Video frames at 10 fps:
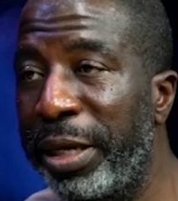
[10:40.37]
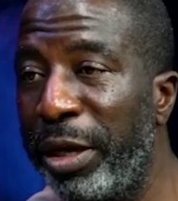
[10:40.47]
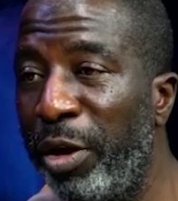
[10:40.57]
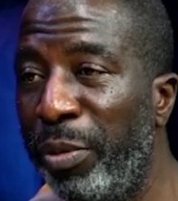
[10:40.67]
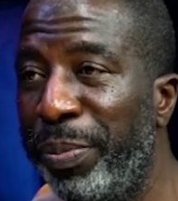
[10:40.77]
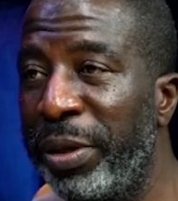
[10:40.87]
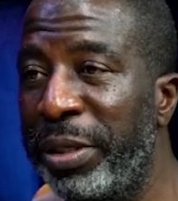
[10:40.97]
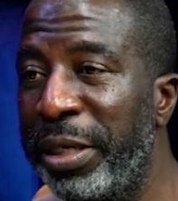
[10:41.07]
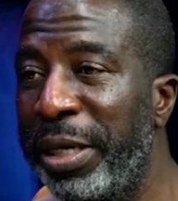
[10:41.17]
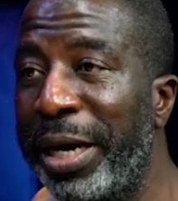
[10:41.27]
opened,
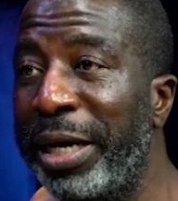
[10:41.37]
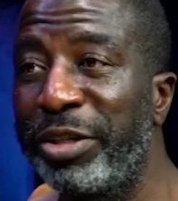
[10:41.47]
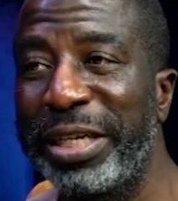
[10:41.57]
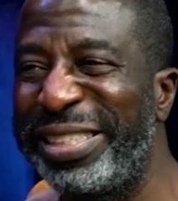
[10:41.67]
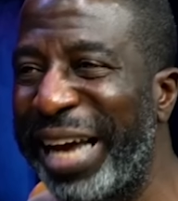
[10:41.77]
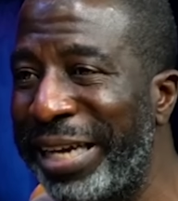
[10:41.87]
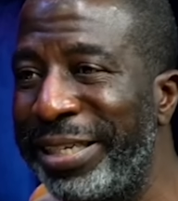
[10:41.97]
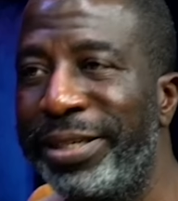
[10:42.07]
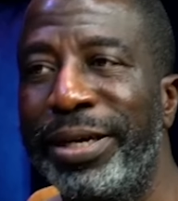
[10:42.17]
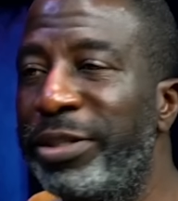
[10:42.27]
and I just said,
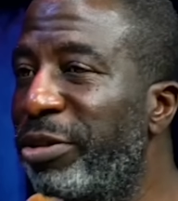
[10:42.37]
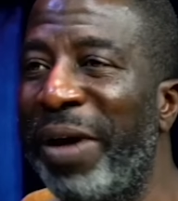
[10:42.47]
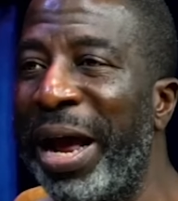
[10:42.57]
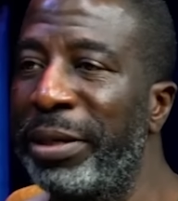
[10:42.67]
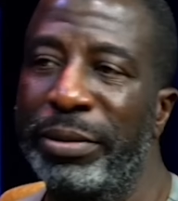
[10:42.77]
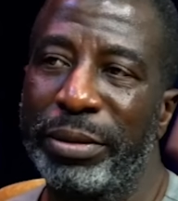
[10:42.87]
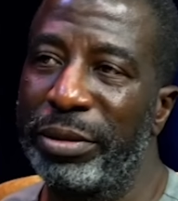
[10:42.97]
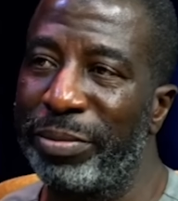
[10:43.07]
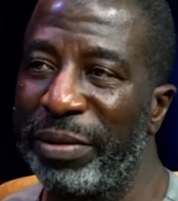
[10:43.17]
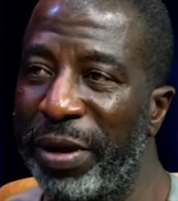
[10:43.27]
Daddy. I just ran to
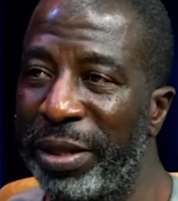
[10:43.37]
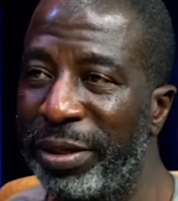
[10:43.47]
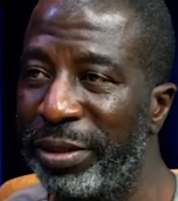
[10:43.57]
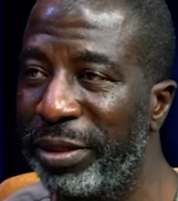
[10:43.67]
my father's